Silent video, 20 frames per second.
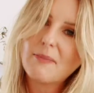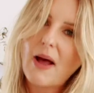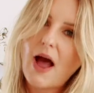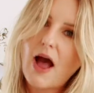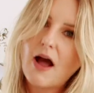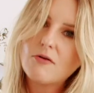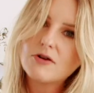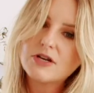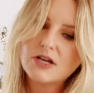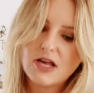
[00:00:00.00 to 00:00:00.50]

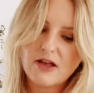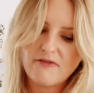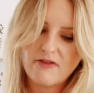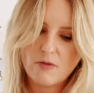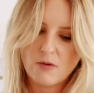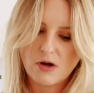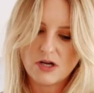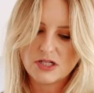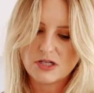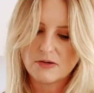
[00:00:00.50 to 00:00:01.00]
powder, if
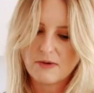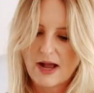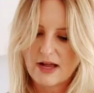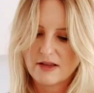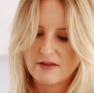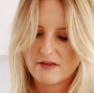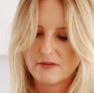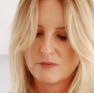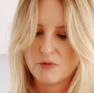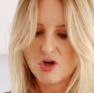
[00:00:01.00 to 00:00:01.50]
you wanted to
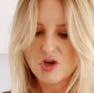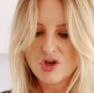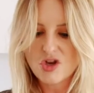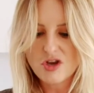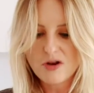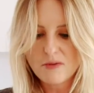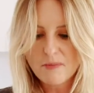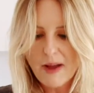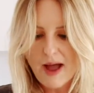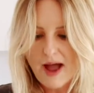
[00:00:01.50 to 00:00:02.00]
add some
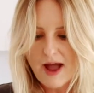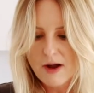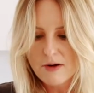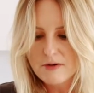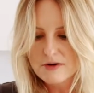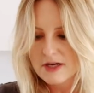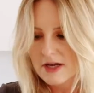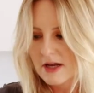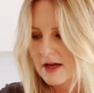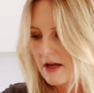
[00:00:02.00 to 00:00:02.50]
onion
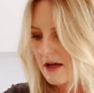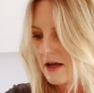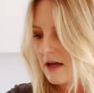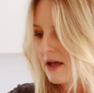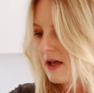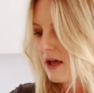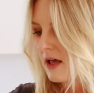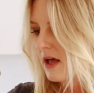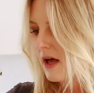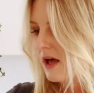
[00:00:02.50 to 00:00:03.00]
powder,
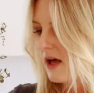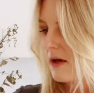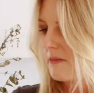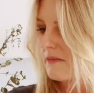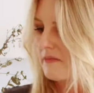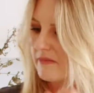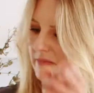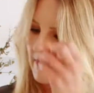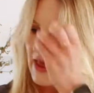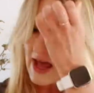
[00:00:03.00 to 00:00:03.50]

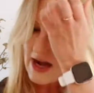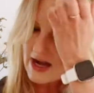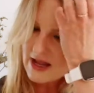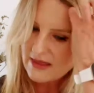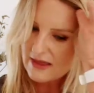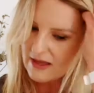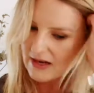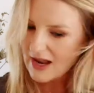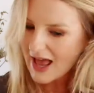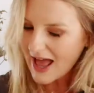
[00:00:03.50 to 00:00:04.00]

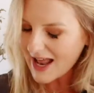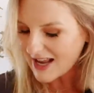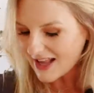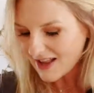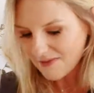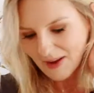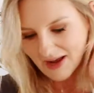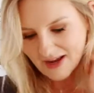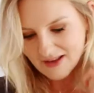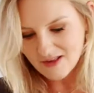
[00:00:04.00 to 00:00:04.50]
anything, any
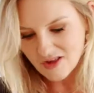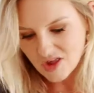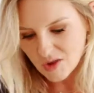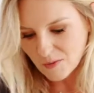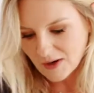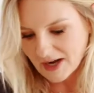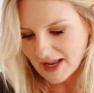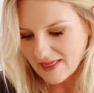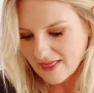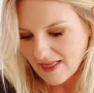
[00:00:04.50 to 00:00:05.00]
spices you
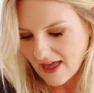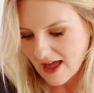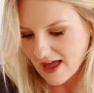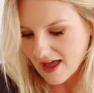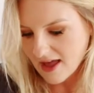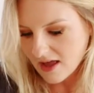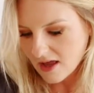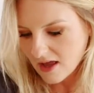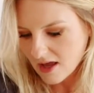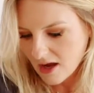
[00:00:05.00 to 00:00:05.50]
want in
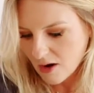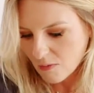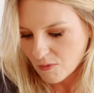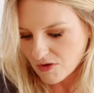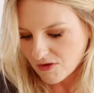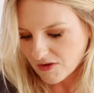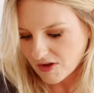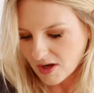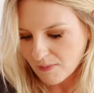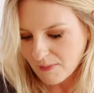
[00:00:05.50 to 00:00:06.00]
there. We're
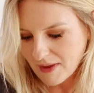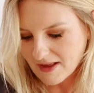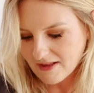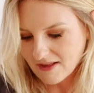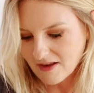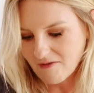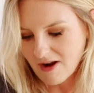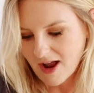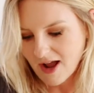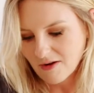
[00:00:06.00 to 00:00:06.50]
just going to mix
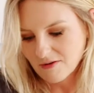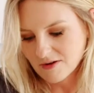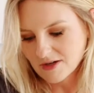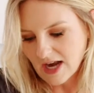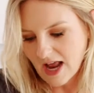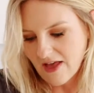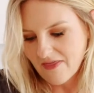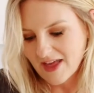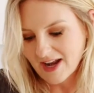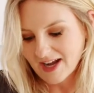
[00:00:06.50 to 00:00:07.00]
it round
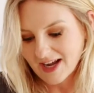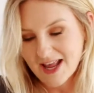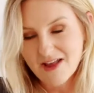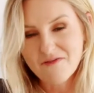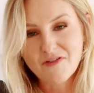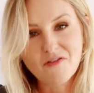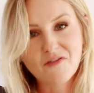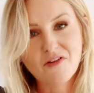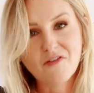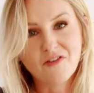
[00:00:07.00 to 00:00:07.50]
and then
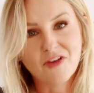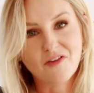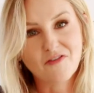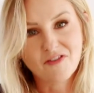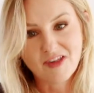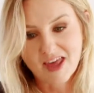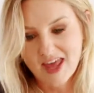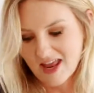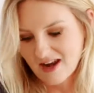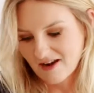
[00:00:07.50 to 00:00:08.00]
leave it for
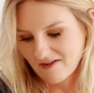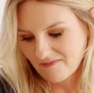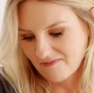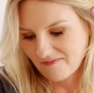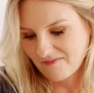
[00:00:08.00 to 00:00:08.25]
15.